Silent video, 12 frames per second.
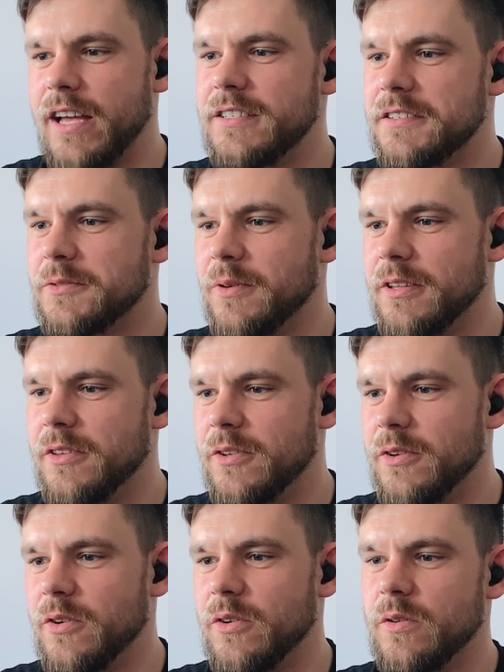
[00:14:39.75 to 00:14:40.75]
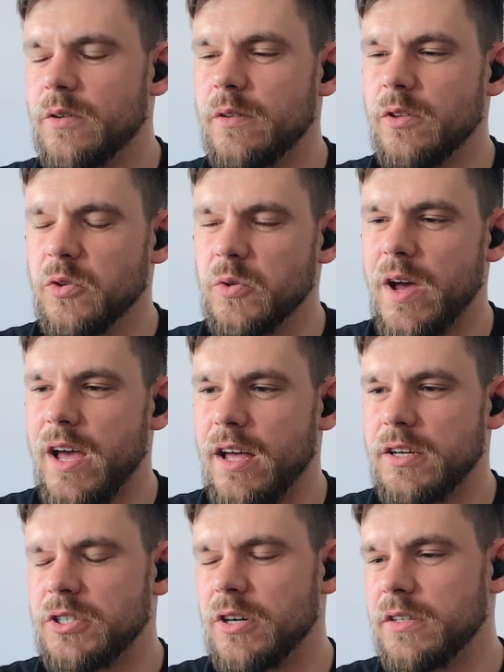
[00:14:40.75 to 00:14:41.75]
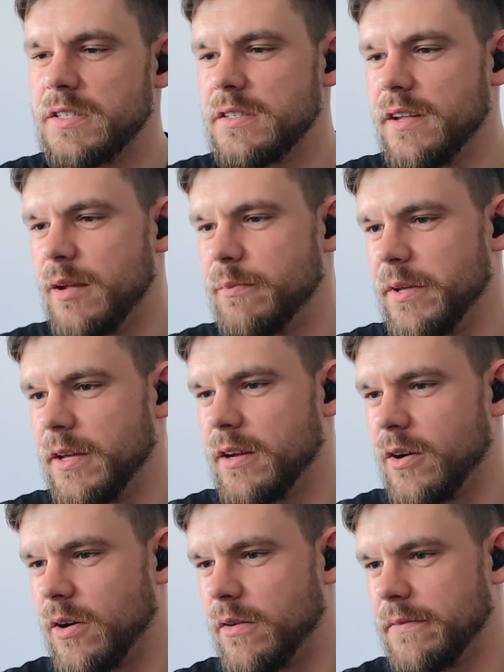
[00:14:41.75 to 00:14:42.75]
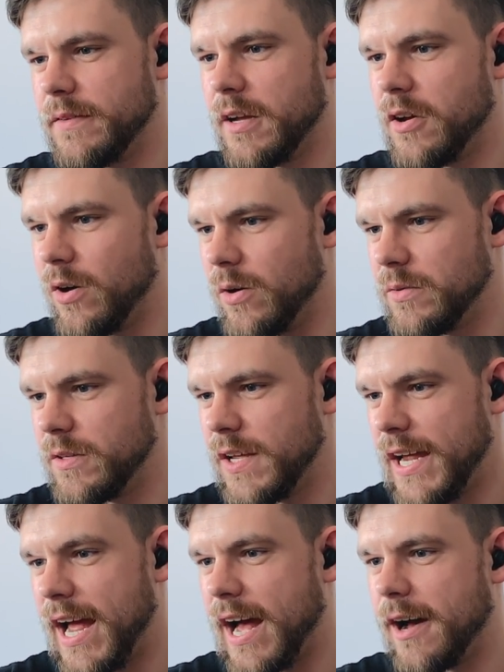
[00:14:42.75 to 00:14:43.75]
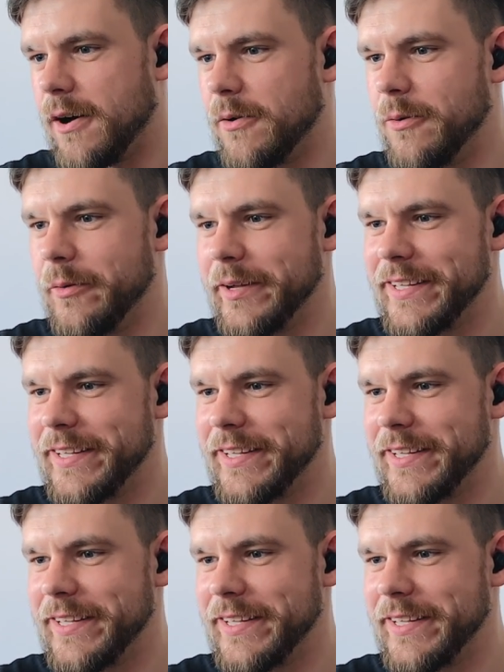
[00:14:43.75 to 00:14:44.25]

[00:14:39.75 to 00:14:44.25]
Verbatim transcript: I just want to do a short sneak peek of the code, how